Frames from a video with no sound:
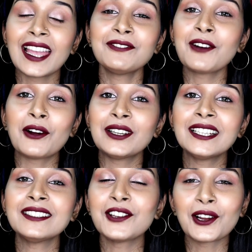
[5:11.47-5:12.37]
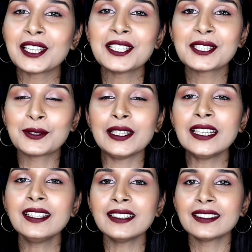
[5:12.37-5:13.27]
I found it really
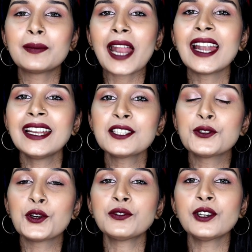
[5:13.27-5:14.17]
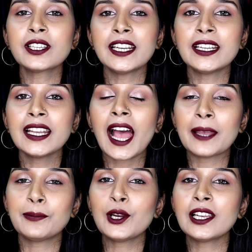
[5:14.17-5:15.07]
sweet. The brand is known for creating
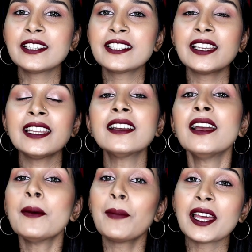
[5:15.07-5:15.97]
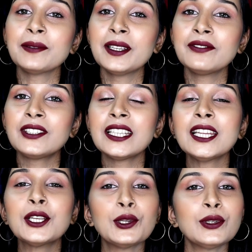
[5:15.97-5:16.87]
hypoallergenic,
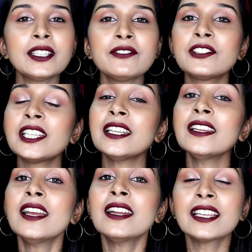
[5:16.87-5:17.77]
paraben-free, gluten-free,